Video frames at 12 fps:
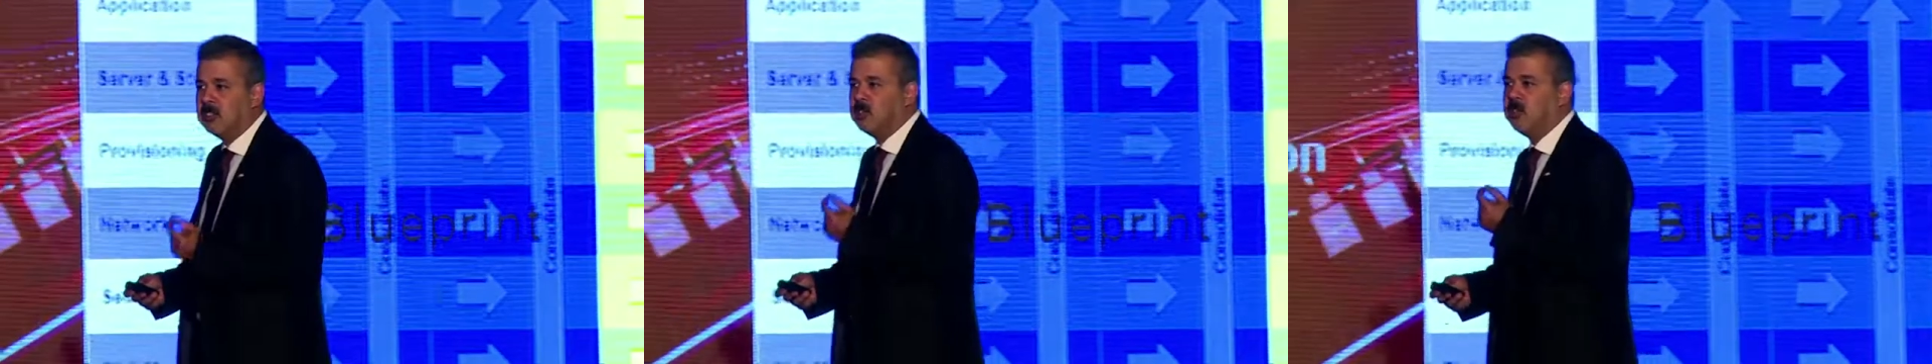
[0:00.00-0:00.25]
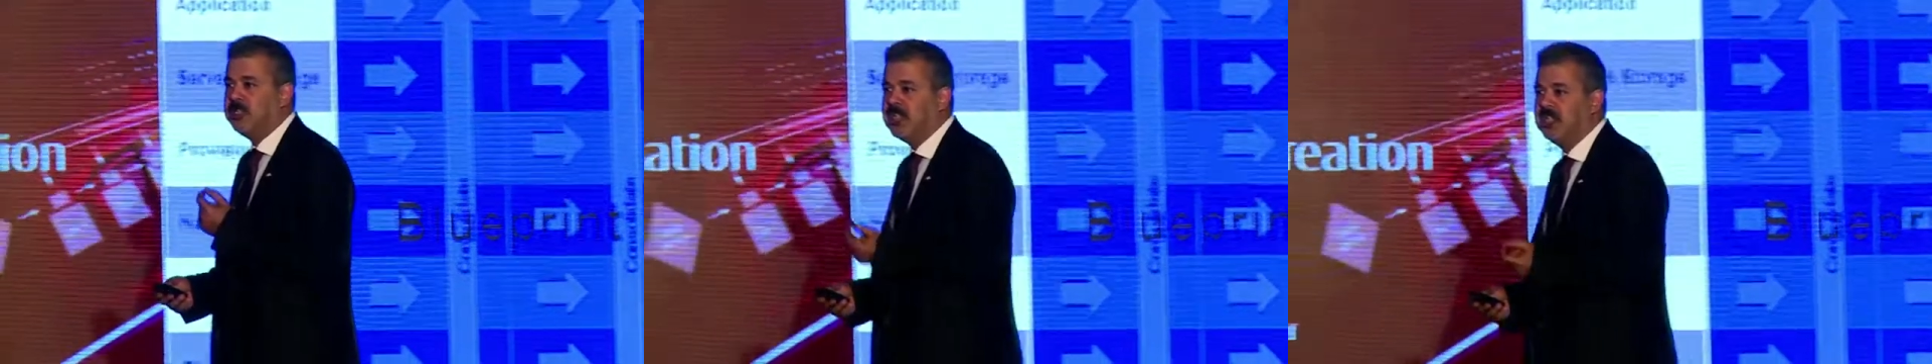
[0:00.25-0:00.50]
to
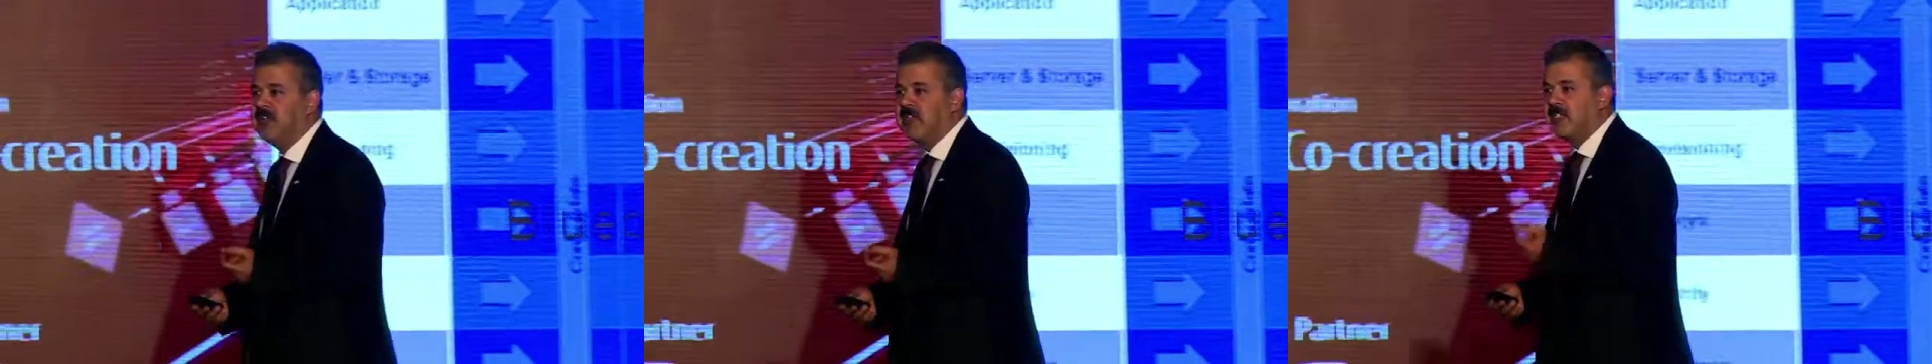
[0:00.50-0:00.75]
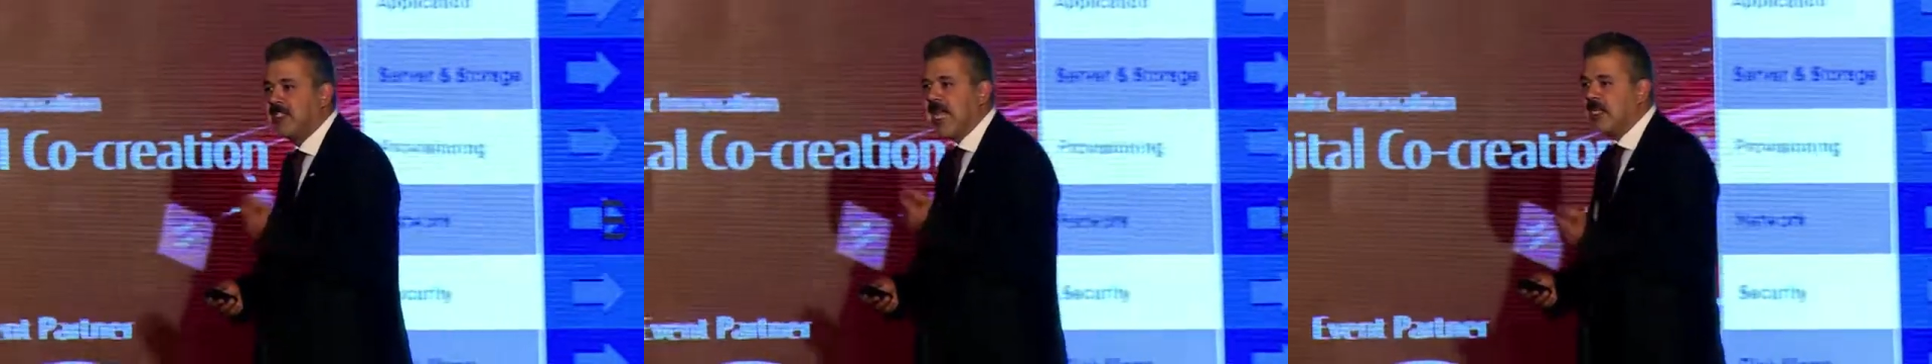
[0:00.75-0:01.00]

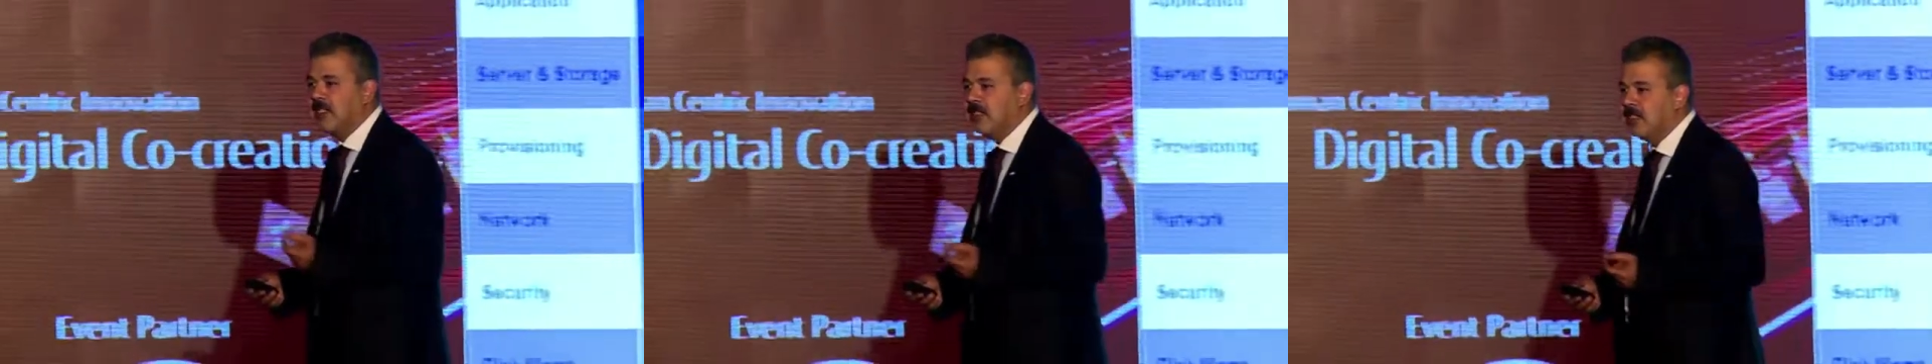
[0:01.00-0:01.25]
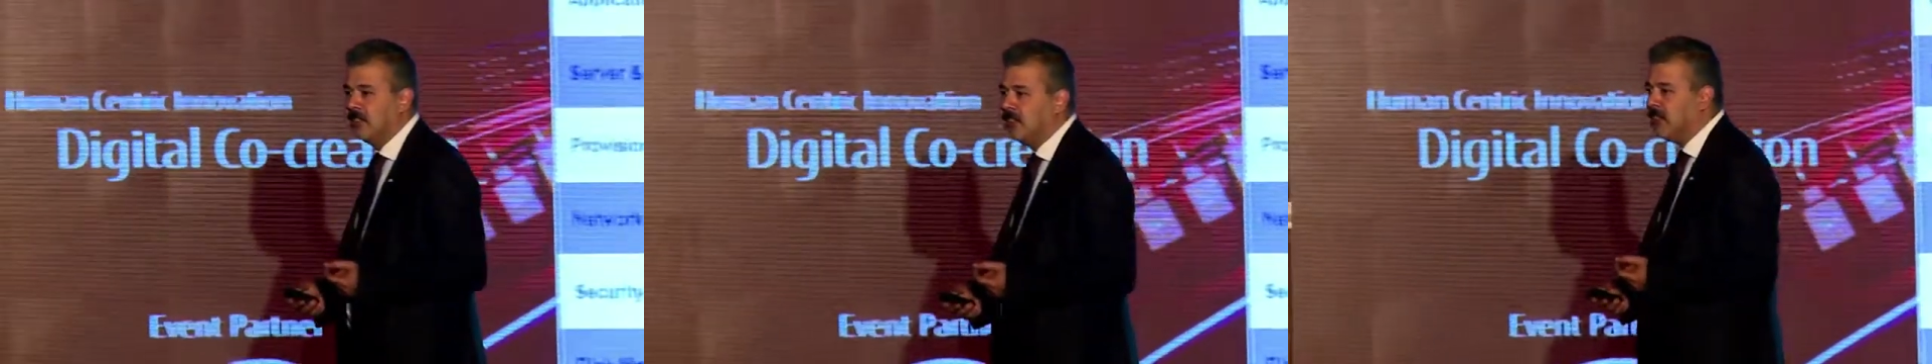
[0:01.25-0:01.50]
deliver that
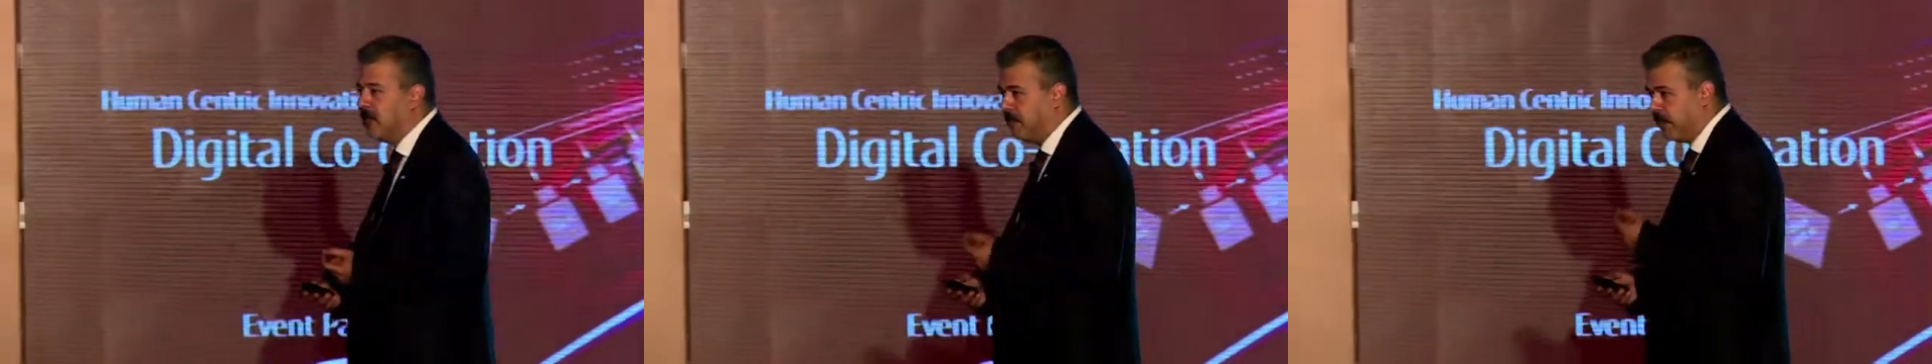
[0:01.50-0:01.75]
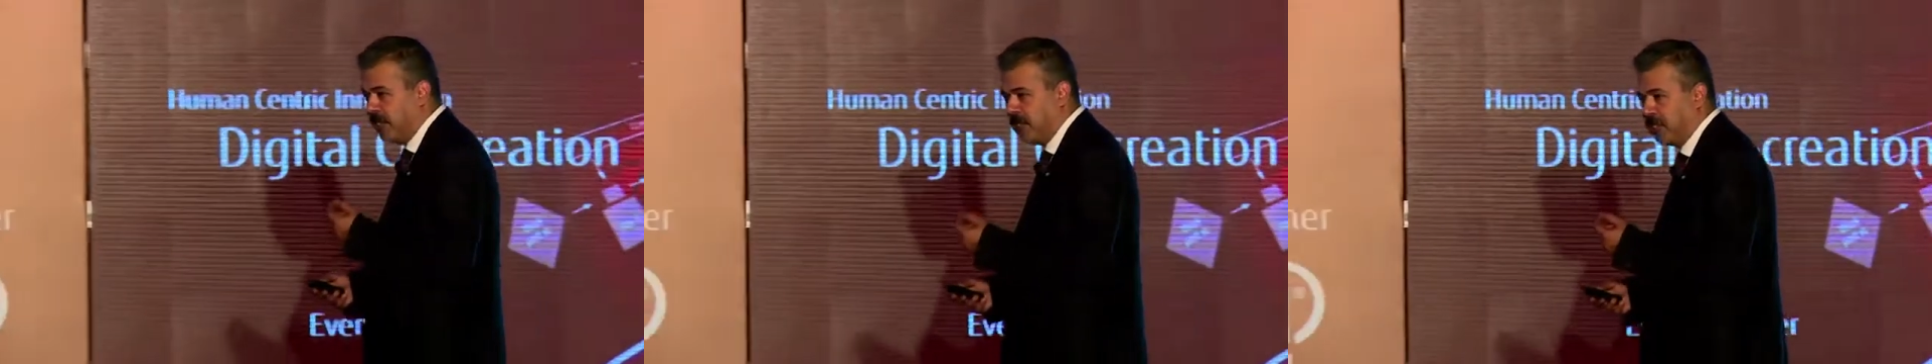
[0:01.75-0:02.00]

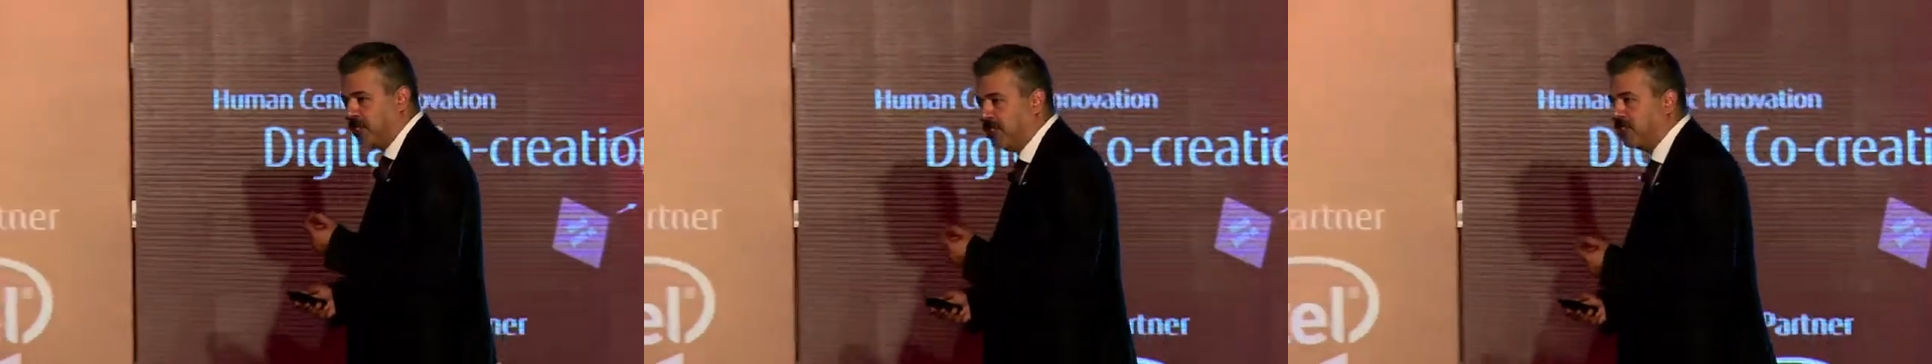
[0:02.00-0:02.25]
particular